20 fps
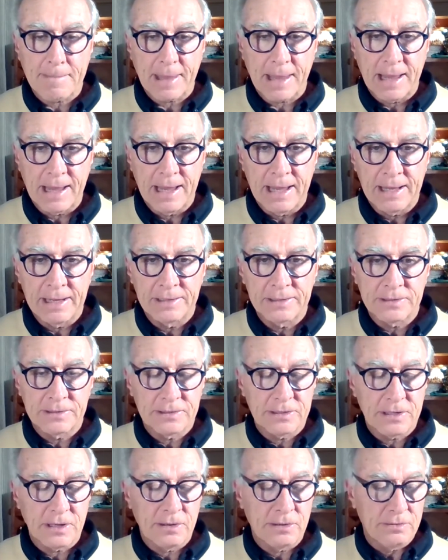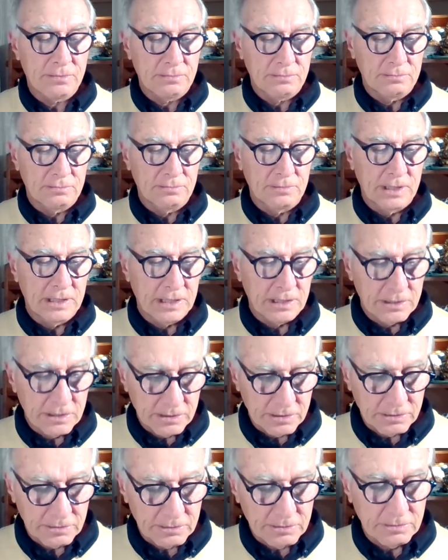and so we need
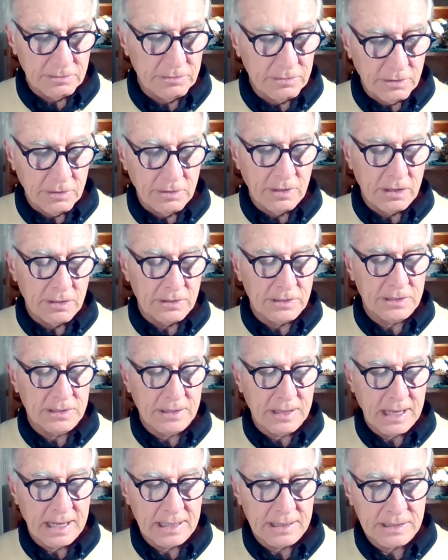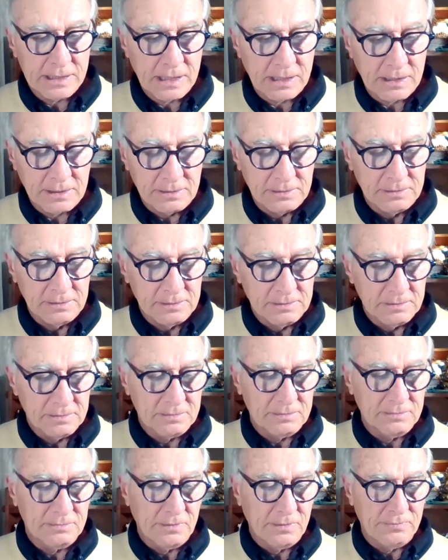to do these things that
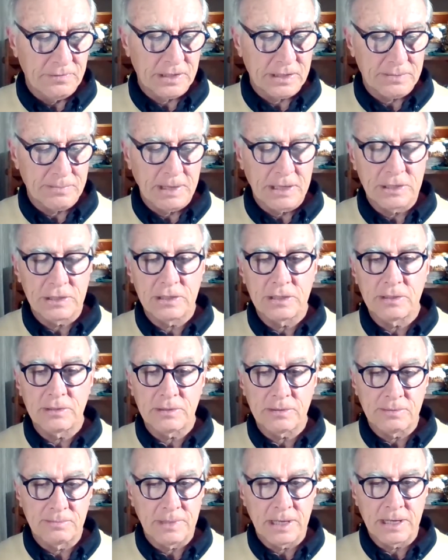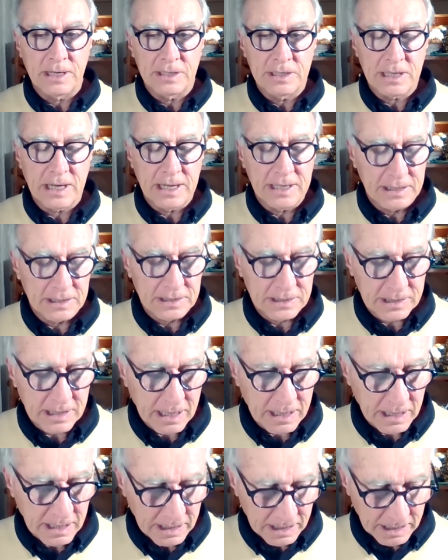we just mentioned: meditating,
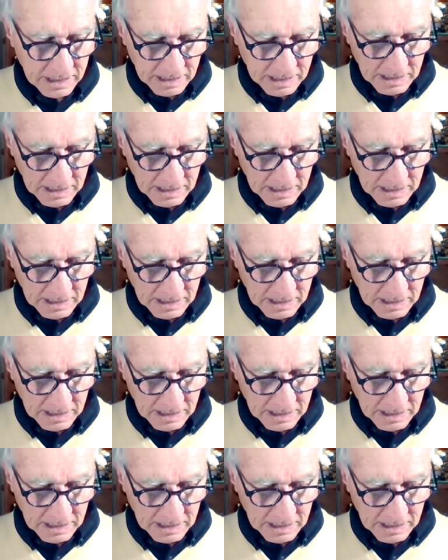studying,